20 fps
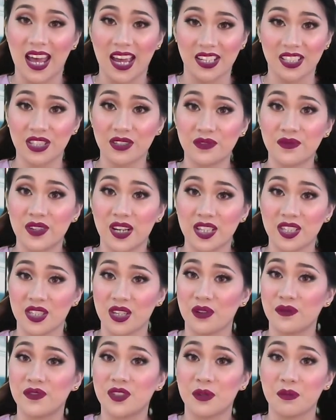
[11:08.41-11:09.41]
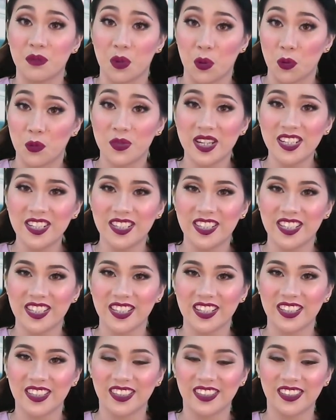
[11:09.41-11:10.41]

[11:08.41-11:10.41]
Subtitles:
active as of the moment?